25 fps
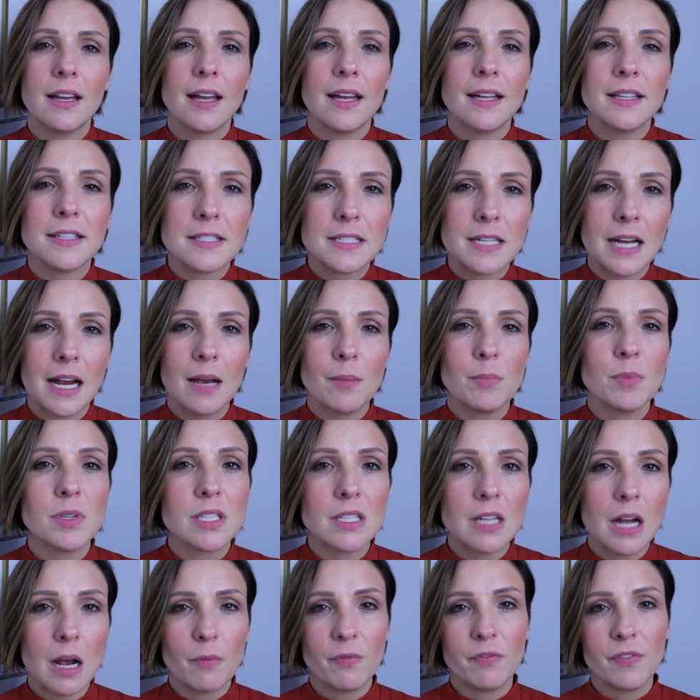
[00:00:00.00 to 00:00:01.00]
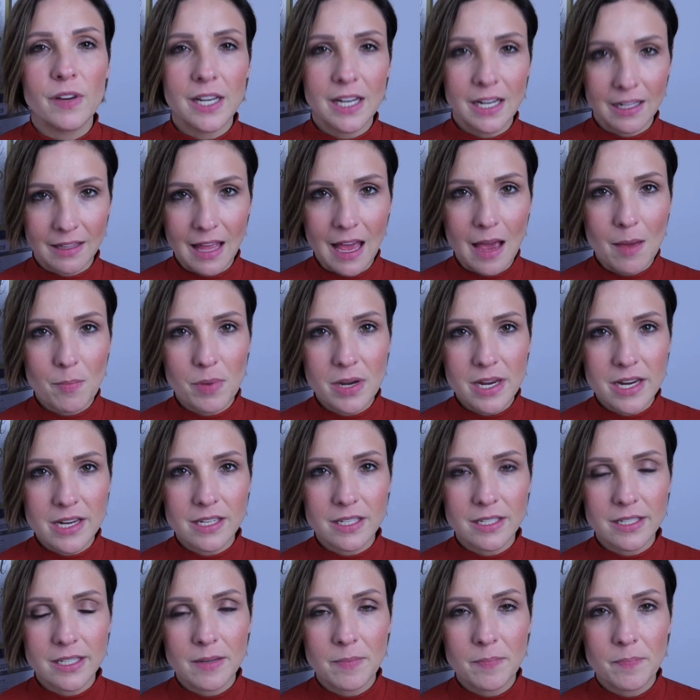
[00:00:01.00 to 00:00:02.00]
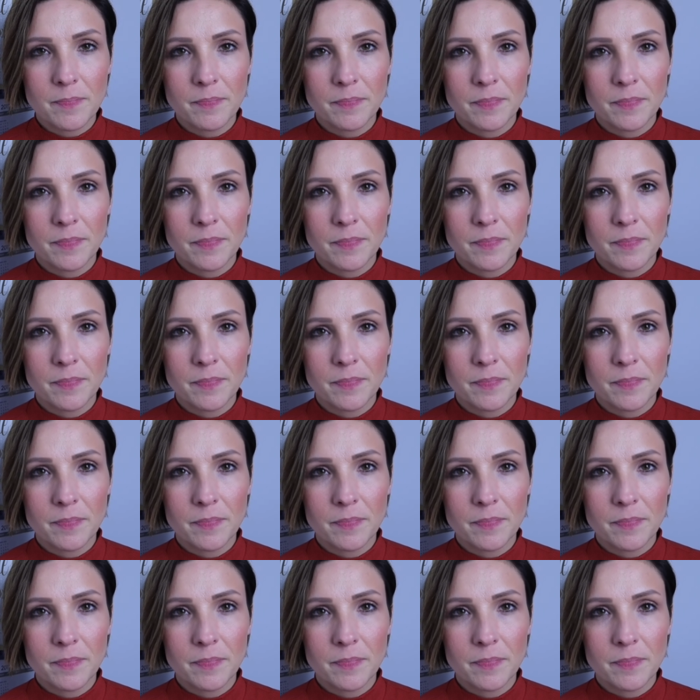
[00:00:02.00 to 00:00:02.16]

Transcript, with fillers: it's time to stop feeding that beast.